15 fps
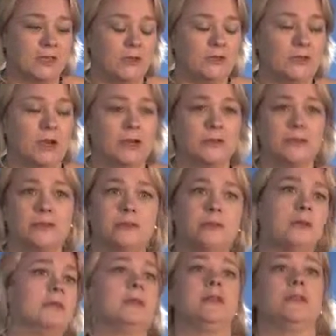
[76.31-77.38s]
doctor,
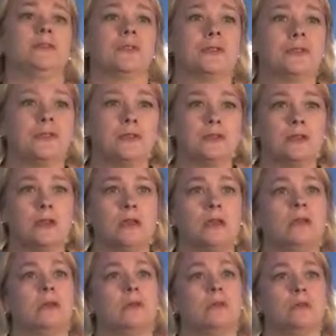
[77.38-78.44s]
a pediatrician,
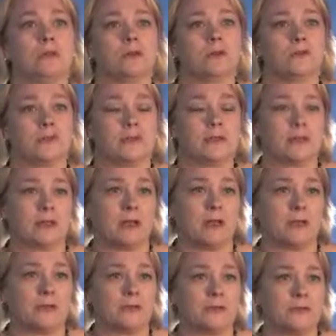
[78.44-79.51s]
or from a
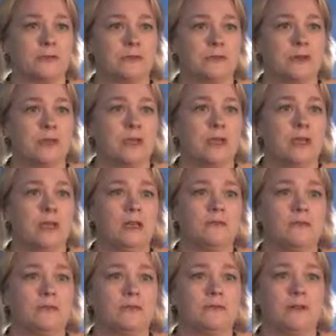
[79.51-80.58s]
psychiatrist. And if
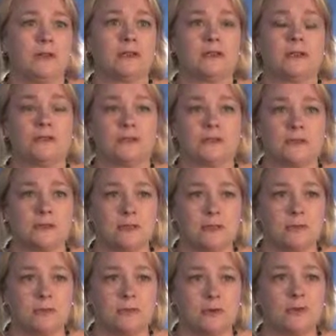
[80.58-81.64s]
it's affecting your
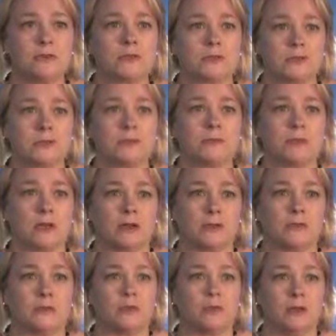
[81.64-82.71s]
sleep, most sleep
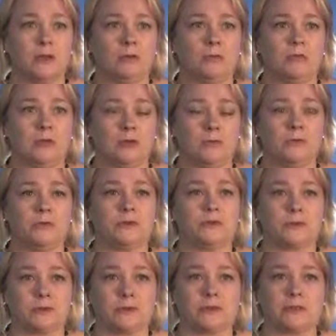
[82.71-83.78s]
doctors would be able to help you to
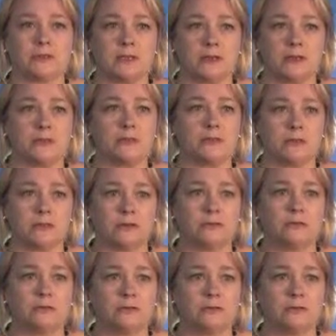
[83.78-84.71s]
sort this out also.